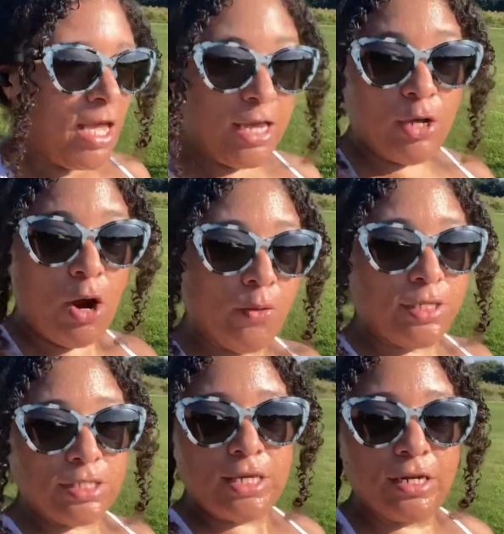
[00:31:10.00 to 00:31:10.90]
And you already
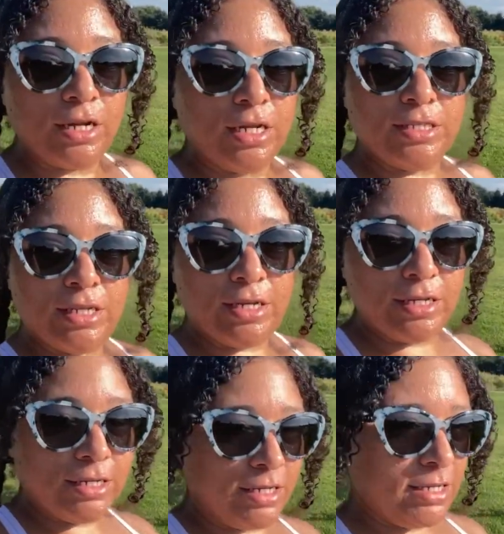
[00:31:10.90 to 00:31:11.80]
see the glistening.
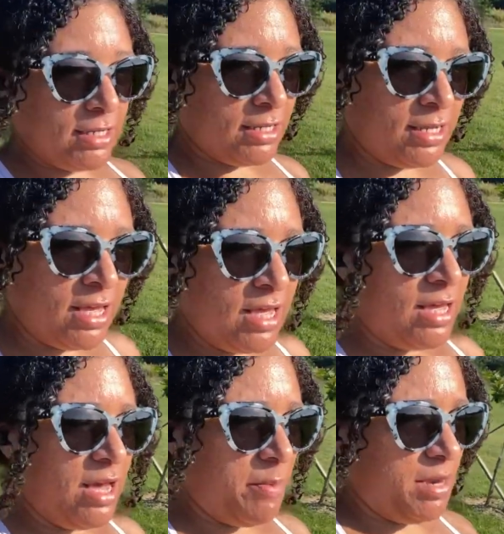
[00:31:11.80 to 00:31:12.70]

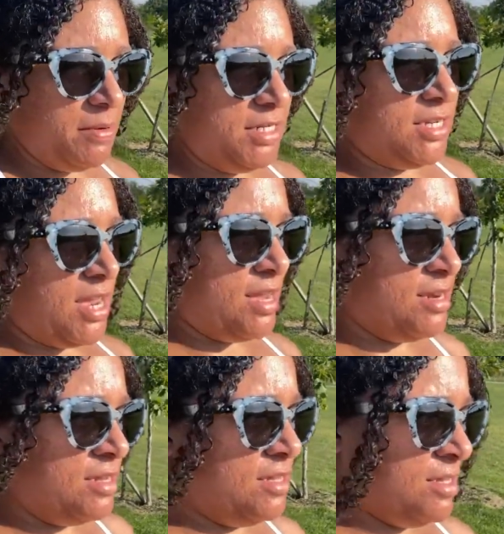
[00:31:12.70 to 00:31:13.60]
I'm about to be
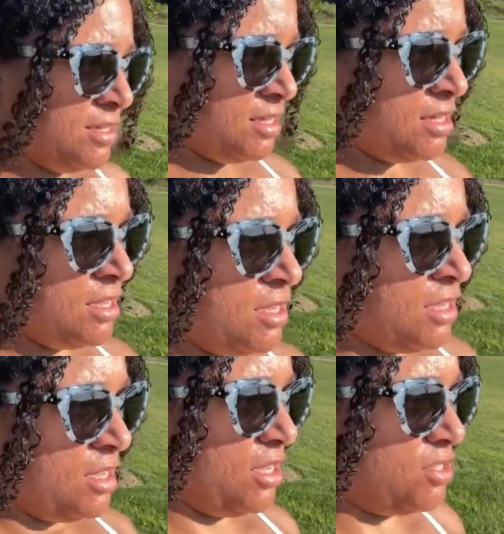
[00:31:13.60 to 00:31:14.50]
tan
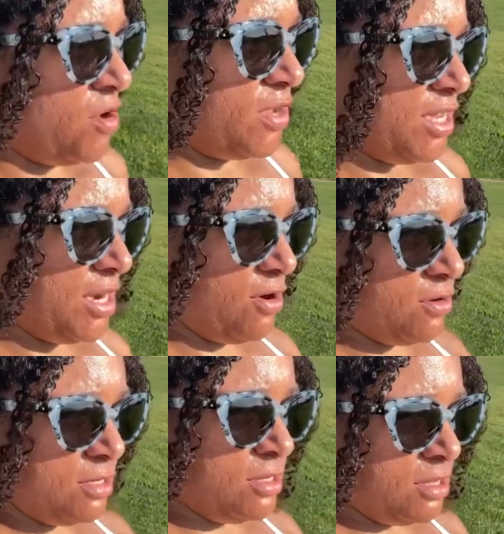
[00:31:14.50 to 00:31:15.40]
as all get out
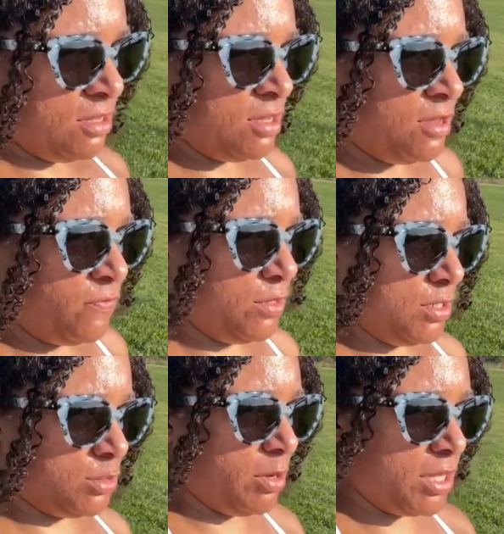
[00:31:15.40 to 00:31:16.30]
for
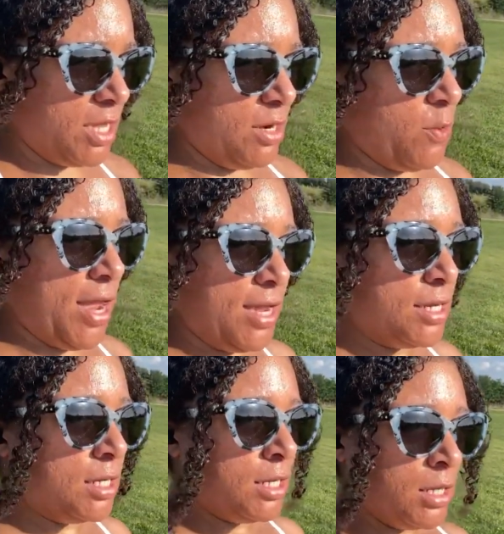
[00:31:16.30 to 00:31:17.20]
this weekend away.
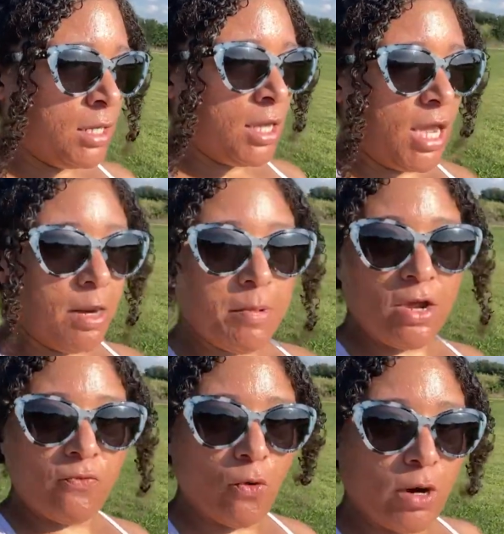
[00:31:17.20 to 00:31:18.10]
And I'm
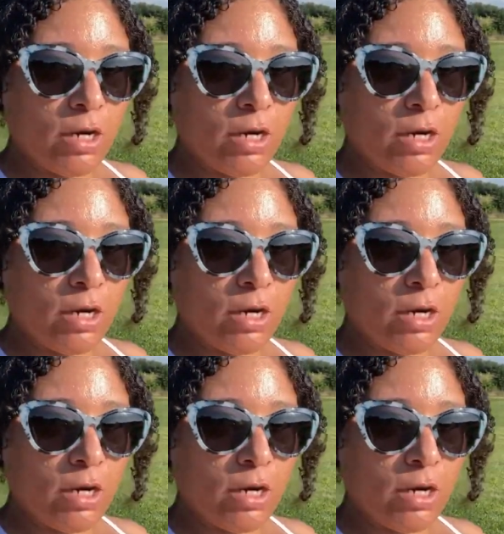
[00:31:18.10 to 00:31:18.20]
here for